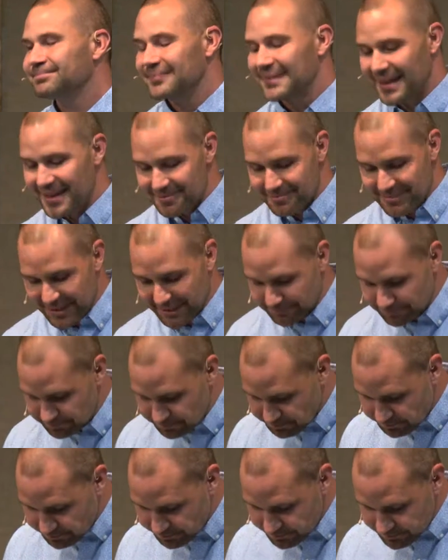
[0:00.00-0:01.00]
Yeah. Amen.
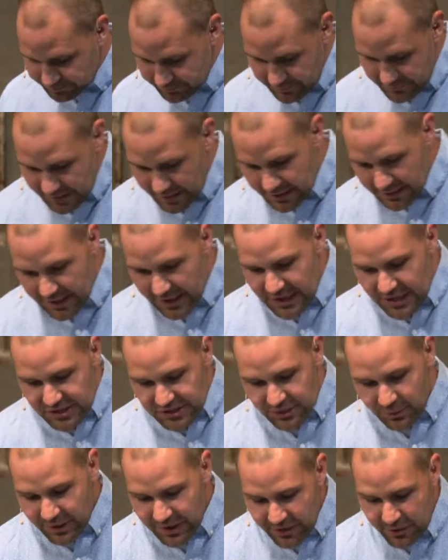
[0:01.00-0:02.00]

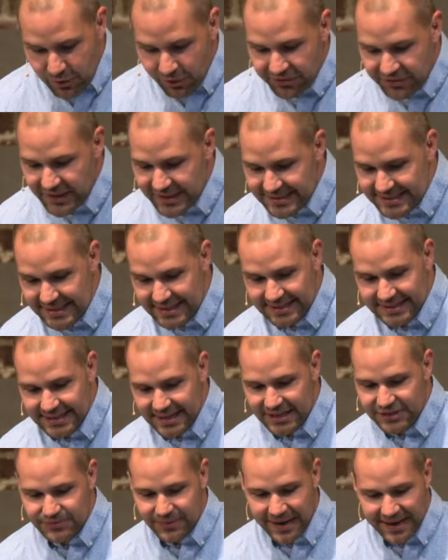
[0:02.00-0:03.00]
So one of the cool things that he
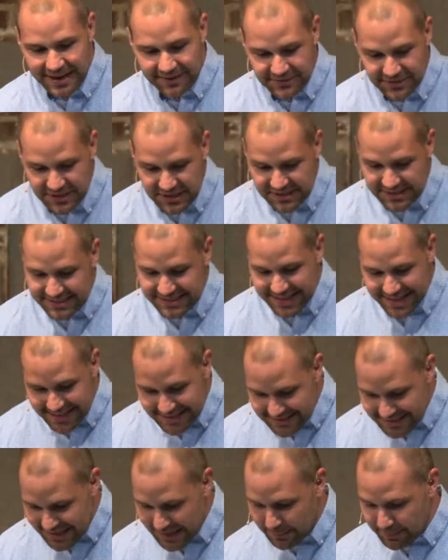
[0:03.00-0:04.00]
does right after he
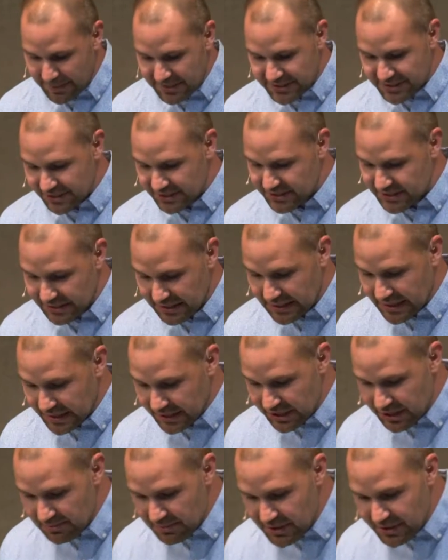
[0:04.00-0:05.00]
stands up and he starts to
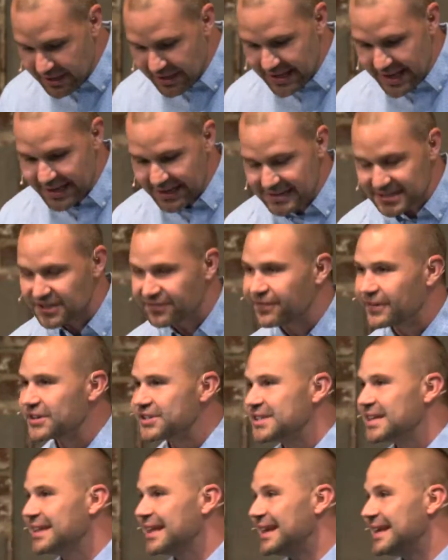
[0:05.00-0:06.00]
communicate is the
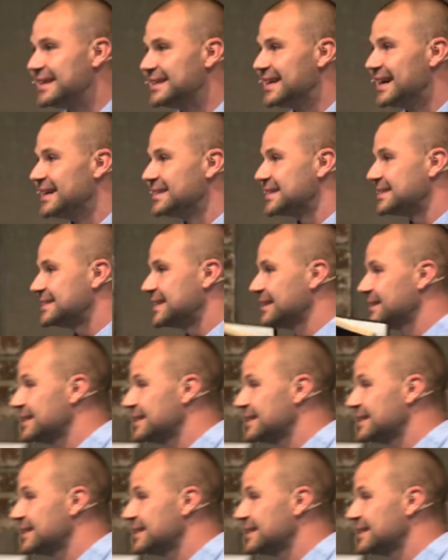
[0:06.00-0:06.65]
first thing that he does is say,